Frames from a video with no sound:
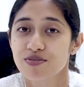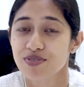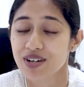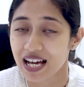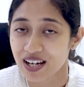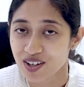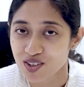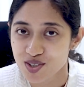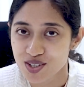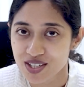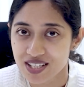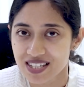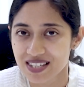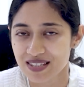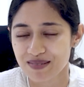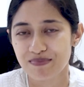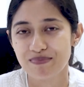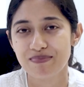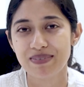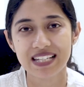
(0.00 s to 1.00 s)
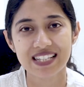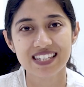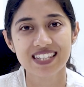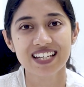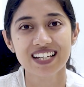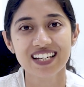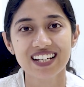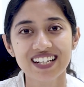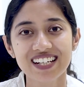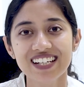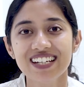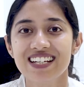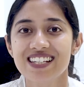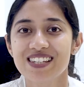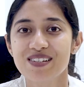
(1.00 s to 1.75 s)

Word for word: Fractures basically